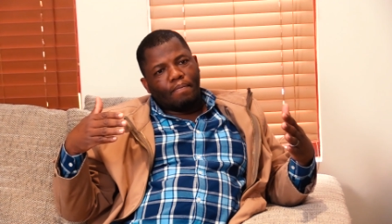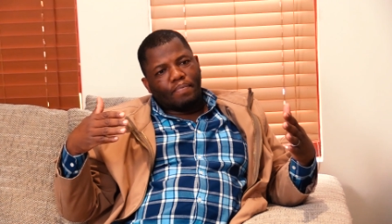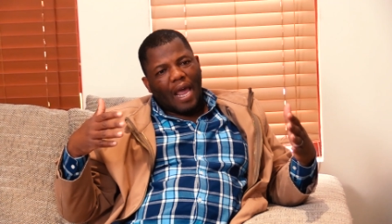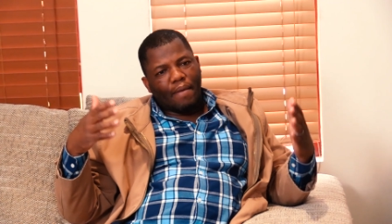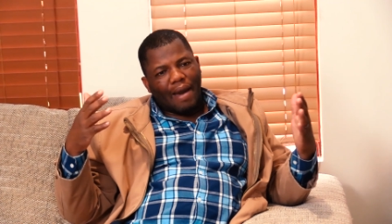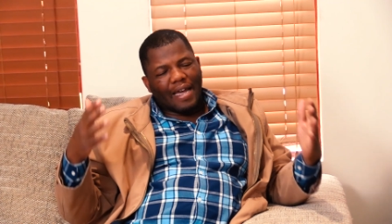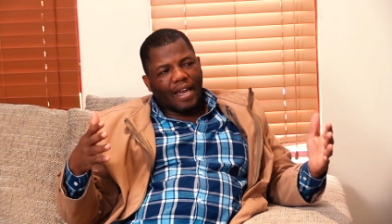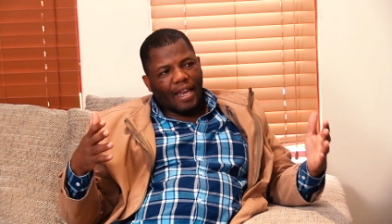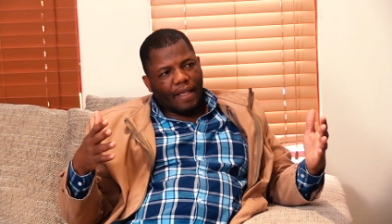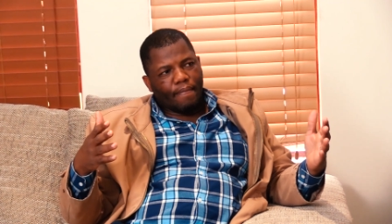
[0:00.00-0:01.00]

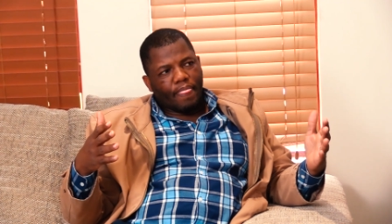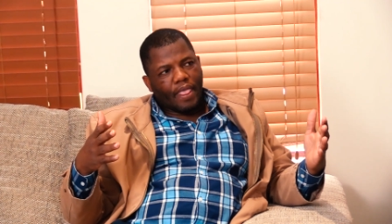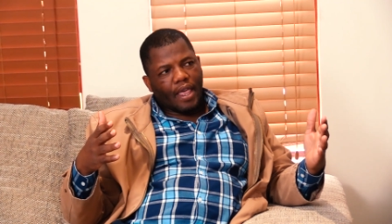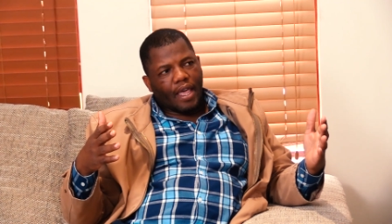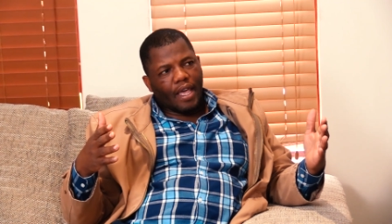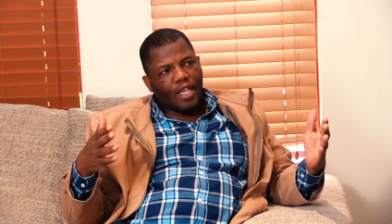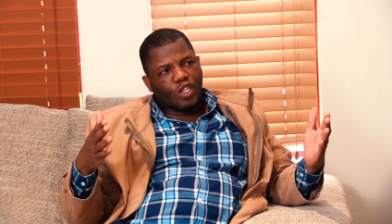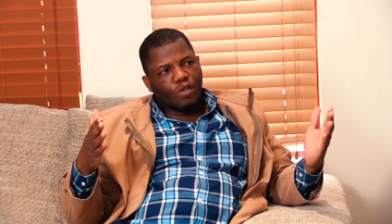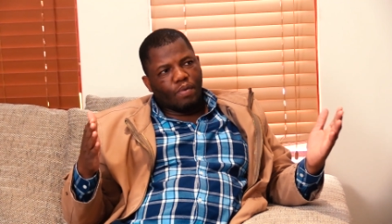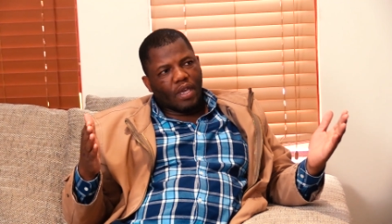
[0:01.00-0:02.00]
primarily he
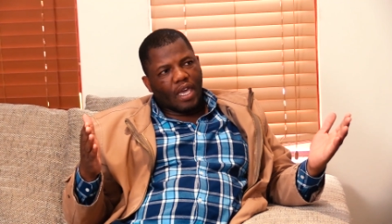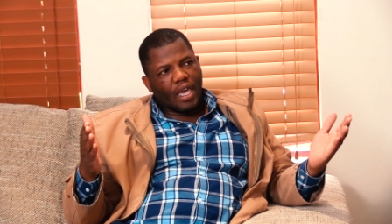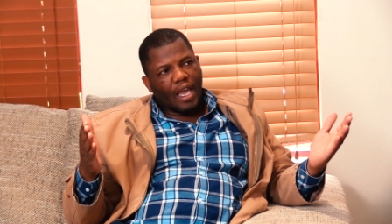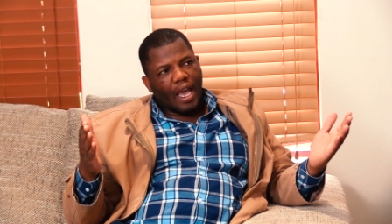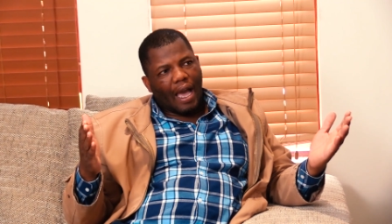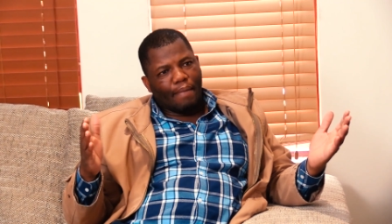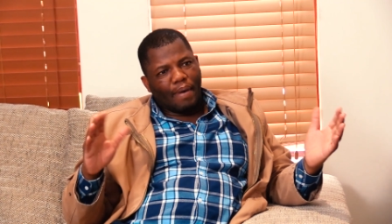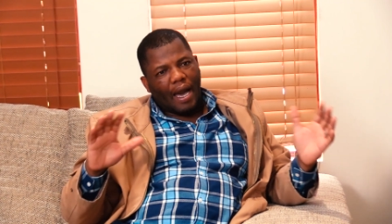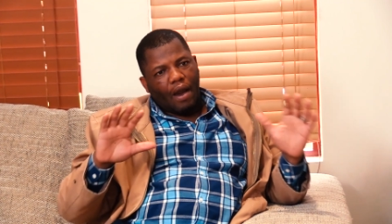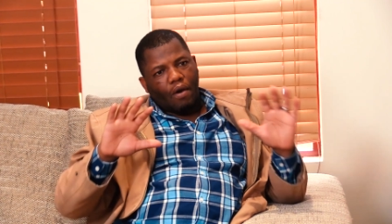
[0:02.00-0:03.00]
is speaking
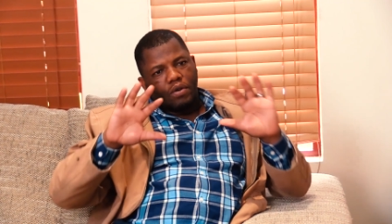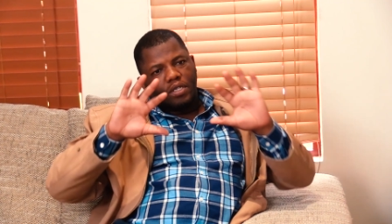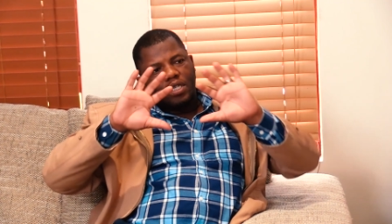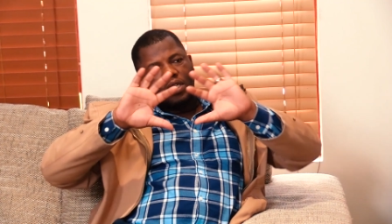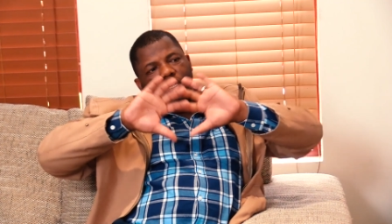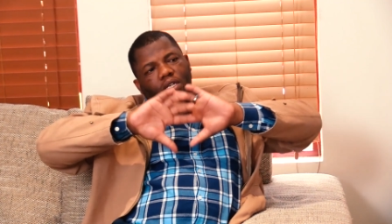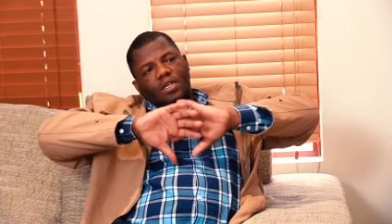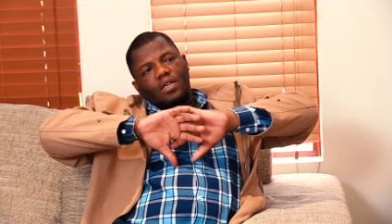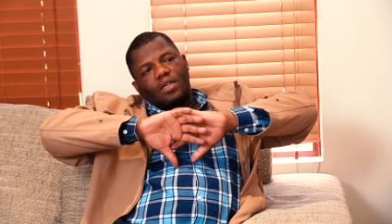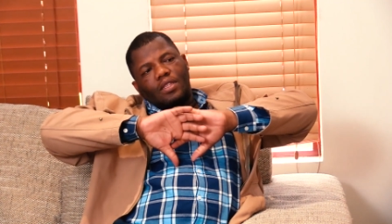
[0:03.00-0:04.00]
about
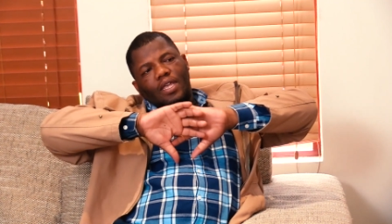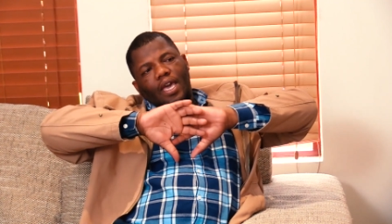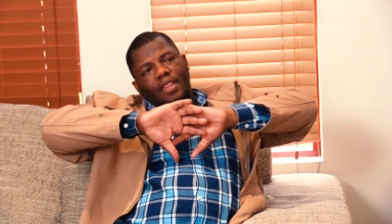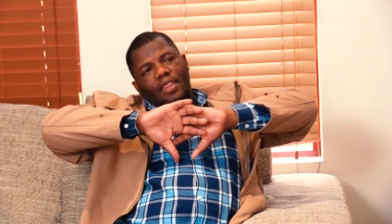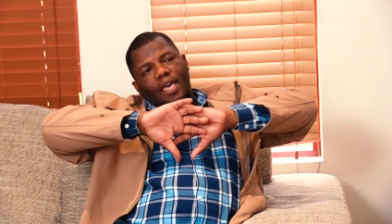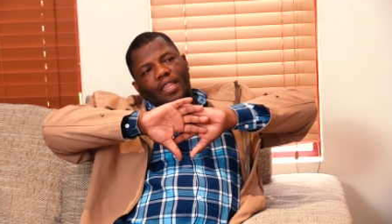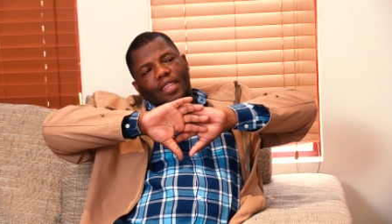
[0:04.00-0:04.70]
the, the,